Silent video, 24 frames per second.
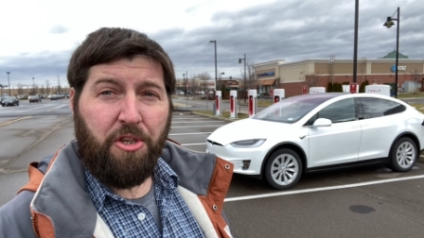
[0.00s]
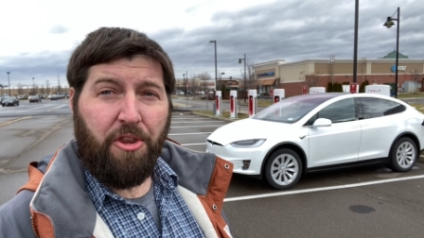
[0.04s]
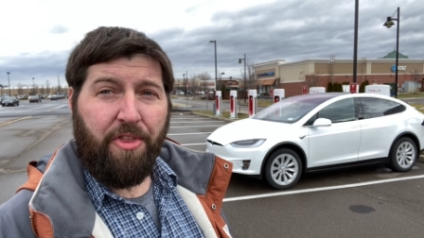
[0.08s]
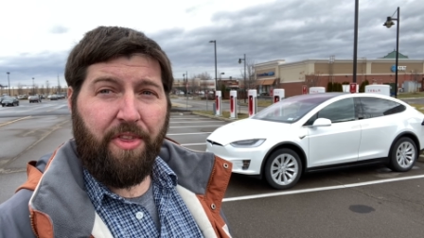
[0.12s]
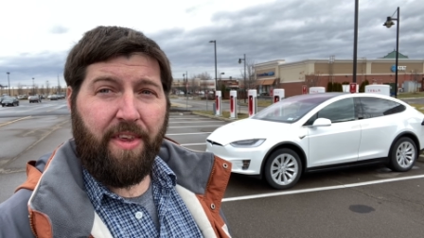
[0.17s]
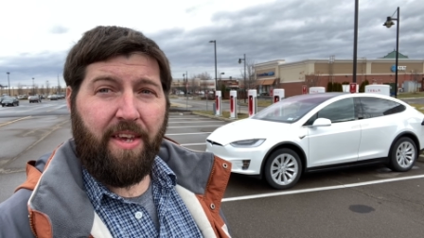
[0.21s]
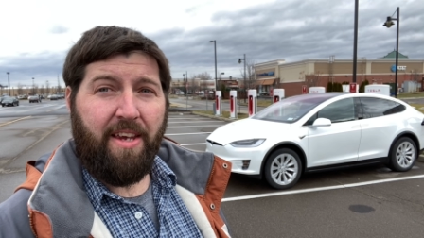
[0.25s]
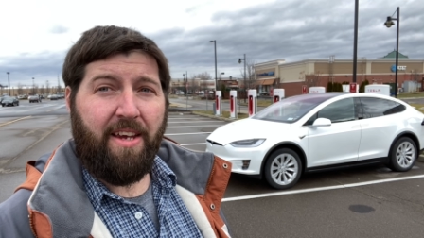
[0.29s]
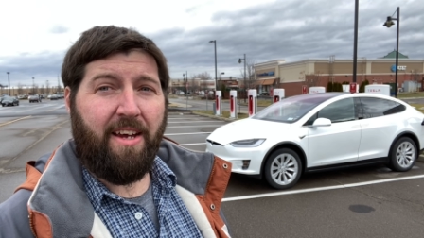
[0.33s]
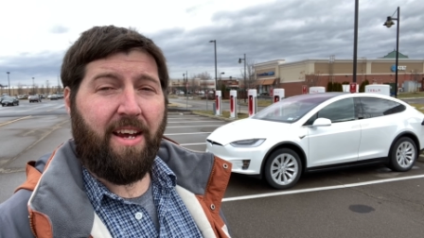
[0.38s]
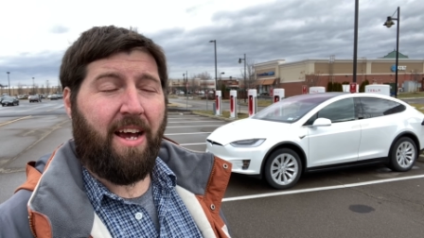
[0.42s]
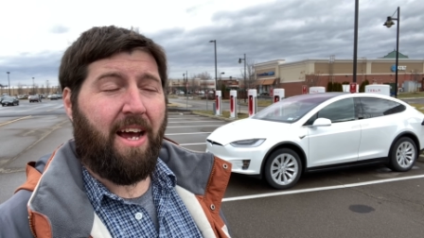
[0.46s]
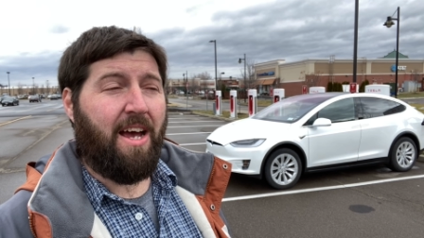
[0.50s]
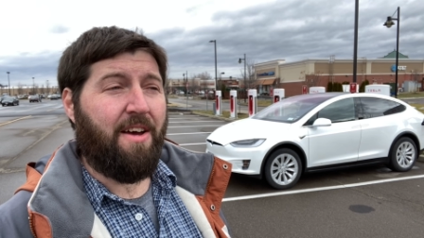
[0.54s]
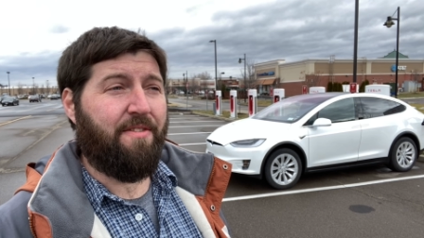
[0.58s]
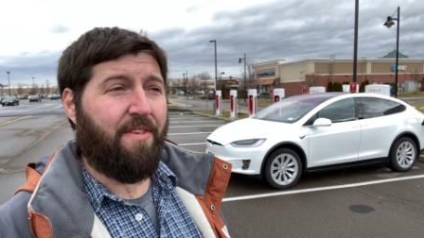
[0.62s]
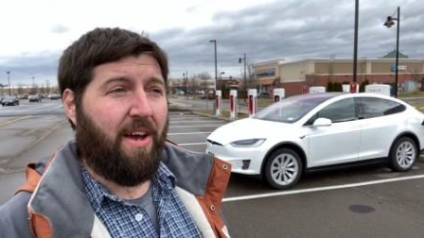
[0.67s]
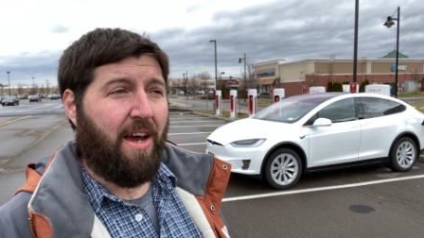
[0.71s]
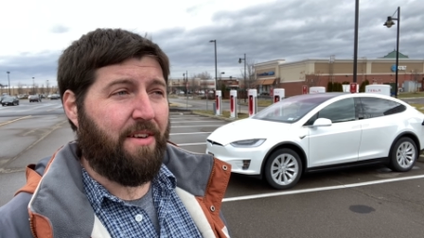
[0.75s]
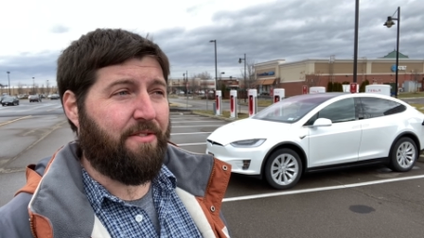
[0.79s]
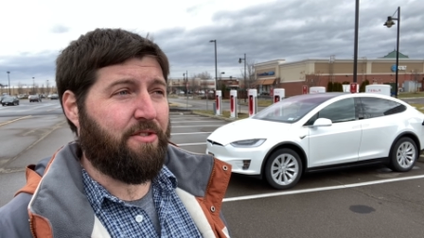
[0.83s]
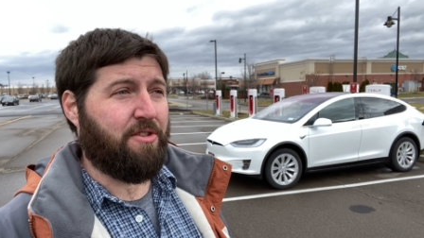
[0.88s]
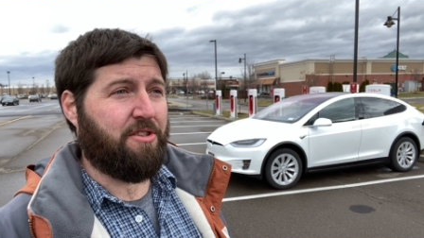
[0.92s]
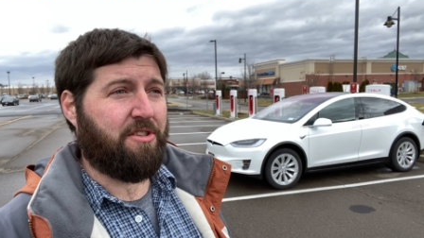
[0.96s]
thing I've
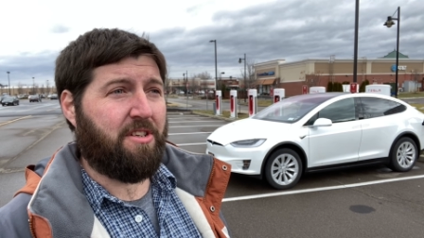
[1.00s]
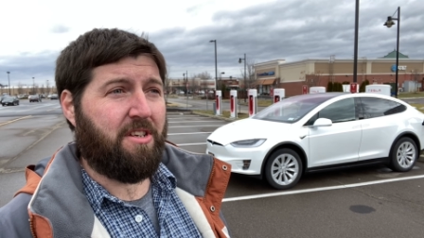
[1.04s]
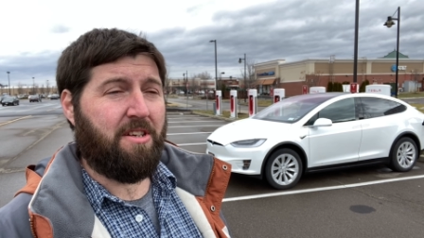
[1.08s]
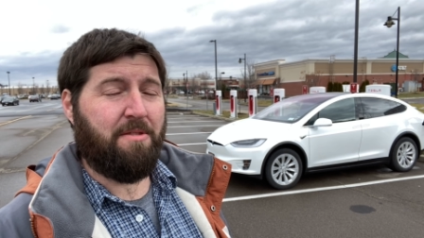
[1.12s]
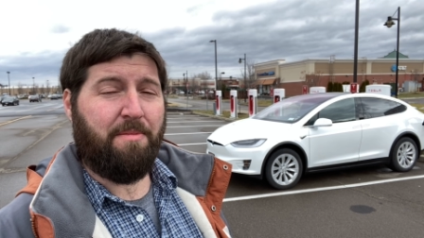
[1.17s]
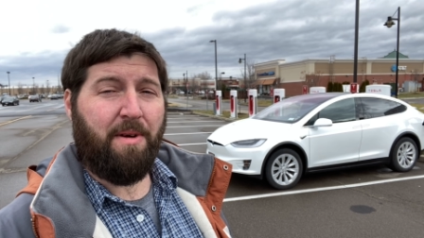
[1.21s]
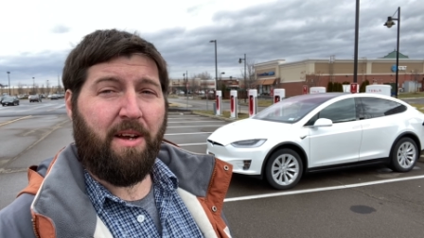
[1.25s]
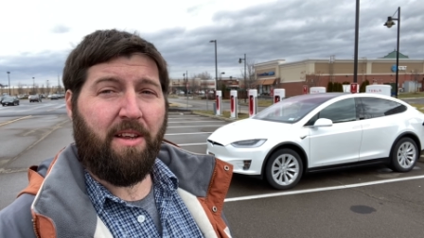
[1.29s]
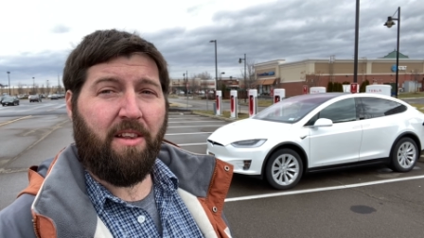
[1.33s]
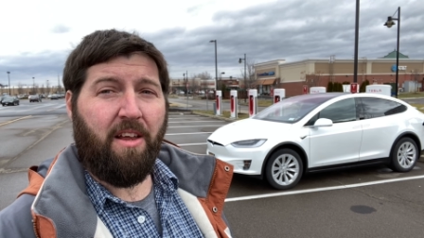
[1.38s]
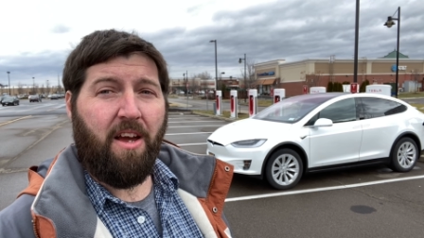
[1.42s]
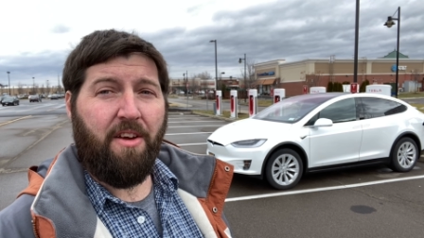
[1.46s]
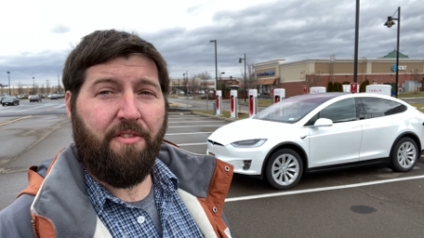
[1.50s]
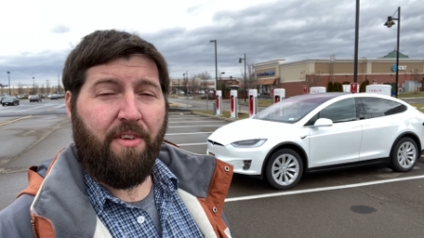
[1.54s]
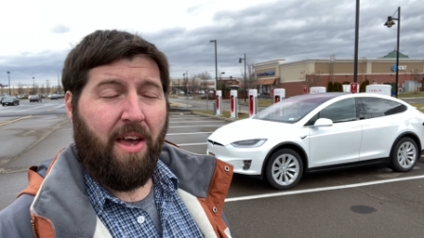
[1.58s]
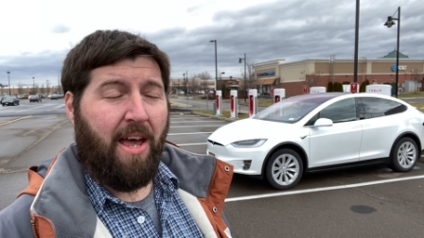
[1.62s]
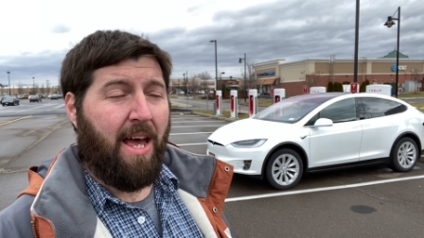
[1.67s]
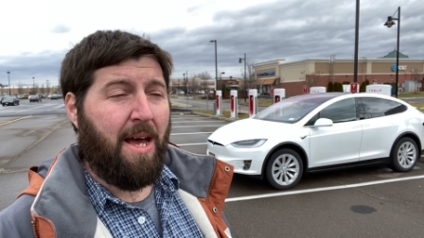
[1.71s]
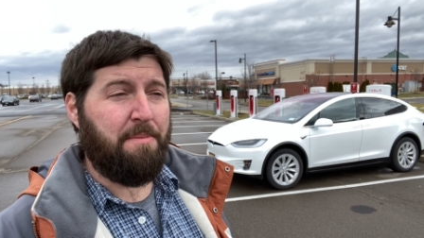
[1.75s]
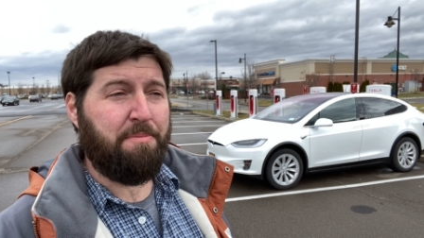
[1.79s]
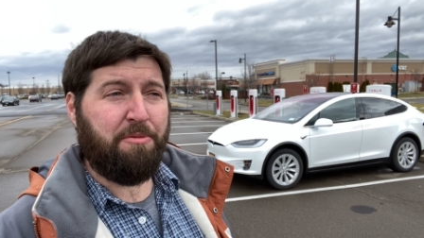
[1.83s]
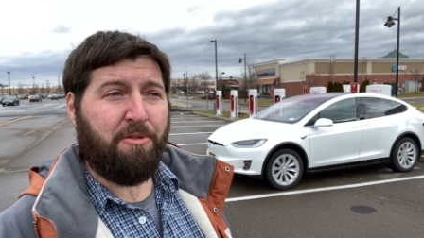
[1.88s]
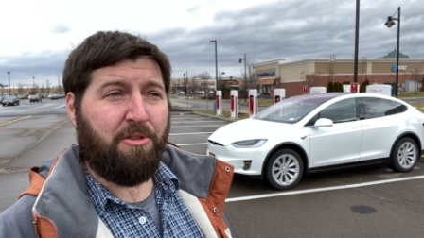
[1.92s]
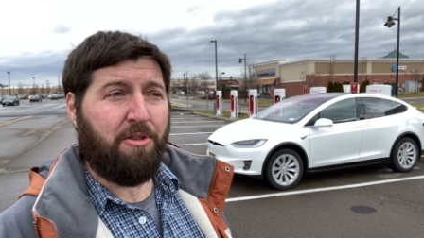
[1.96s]
ever seen in my life.
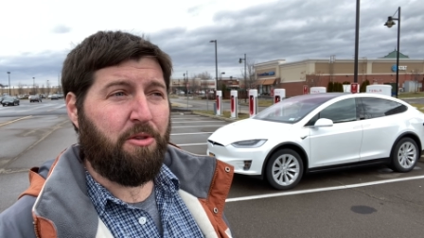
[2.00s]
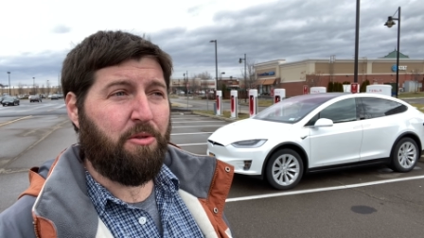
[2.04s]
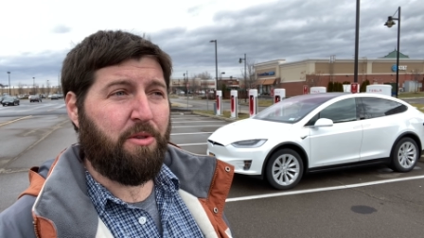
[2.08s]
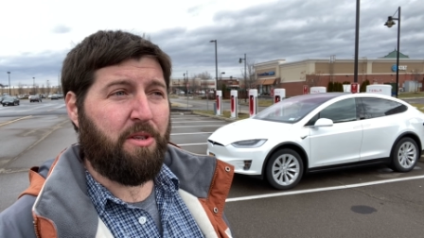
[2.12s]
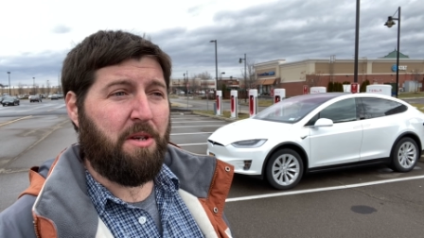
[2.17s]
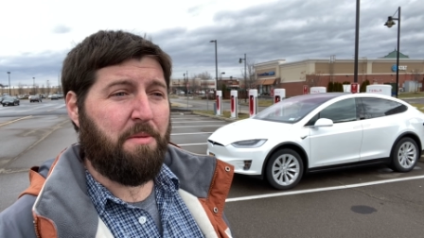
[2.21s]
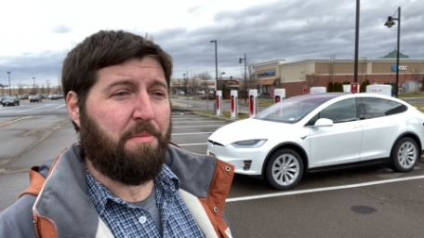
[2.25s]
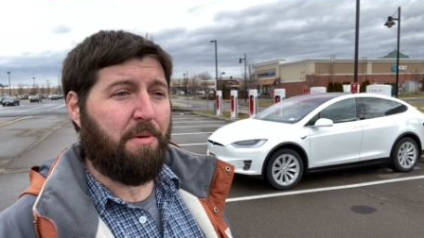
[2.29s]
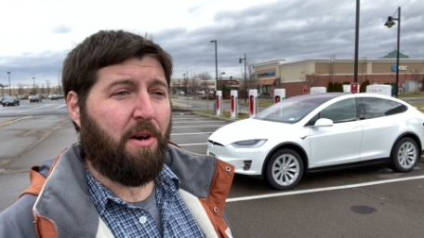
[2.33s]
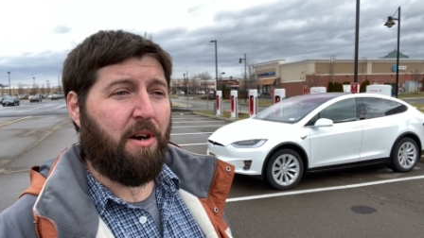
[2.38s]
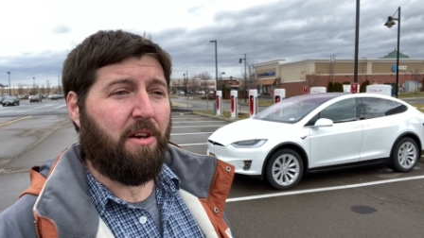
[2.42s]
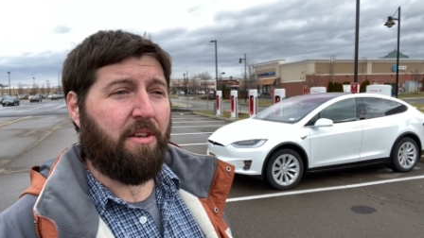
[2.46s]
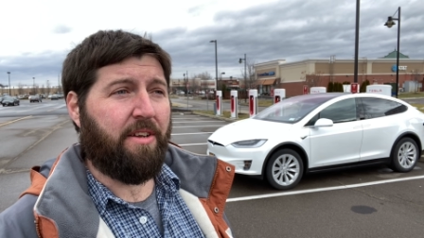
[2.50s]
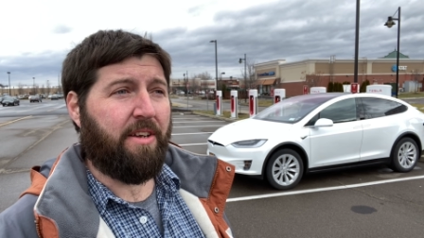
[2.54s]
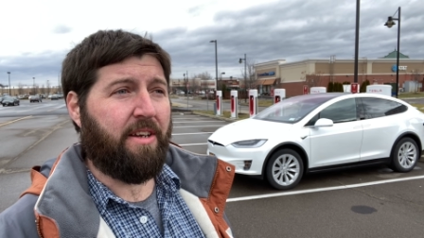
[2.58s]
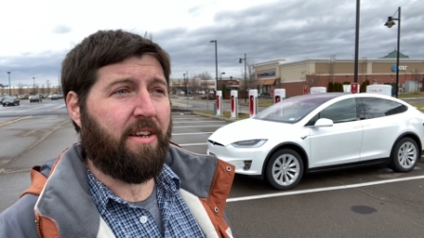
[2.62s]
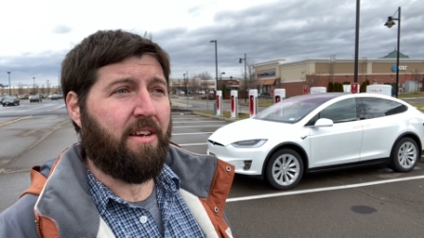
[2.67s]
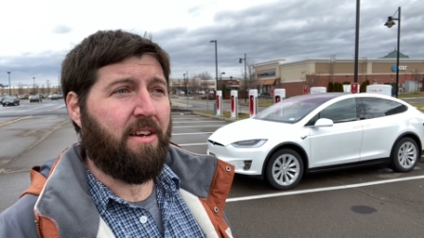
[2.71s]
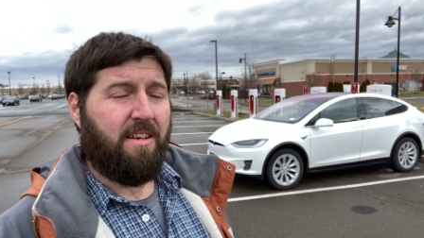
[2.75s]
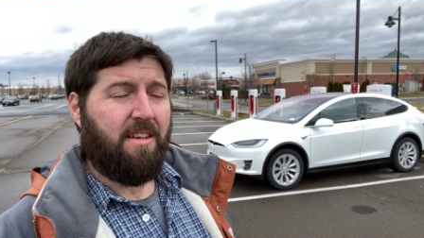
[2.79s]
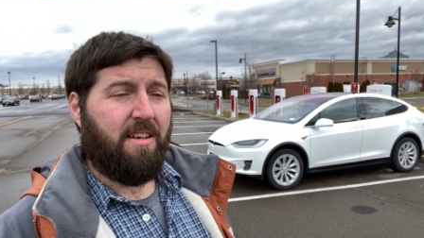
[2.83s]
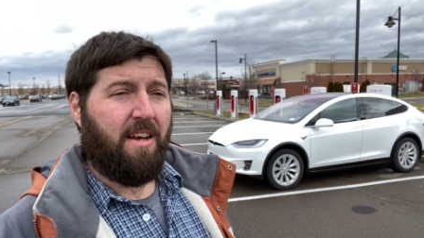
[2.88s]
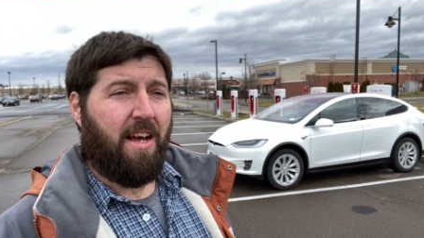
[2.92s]
Absolutely appalling.